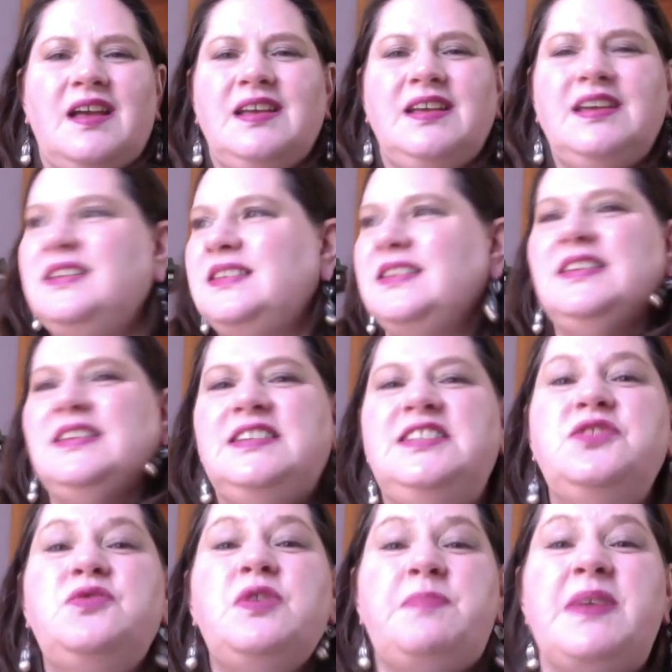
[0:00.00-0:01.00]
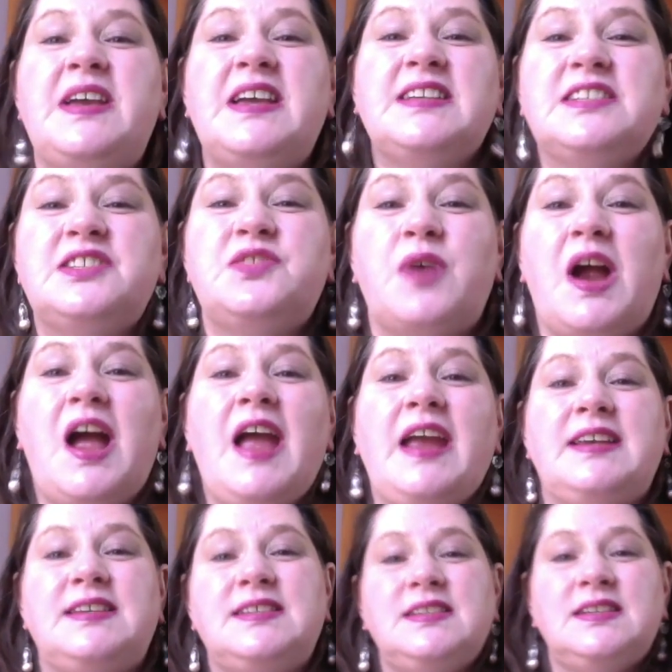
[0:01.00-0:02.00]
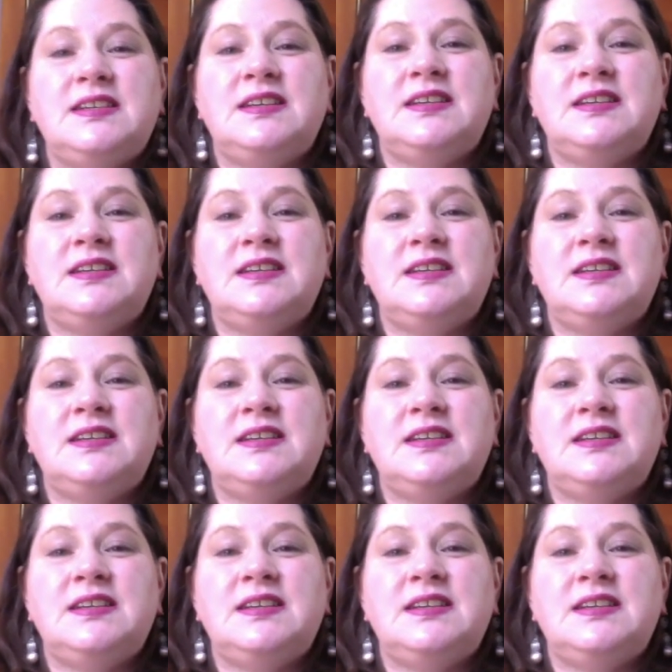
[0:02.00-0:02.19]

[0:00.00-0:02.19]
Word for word: You do it because it's right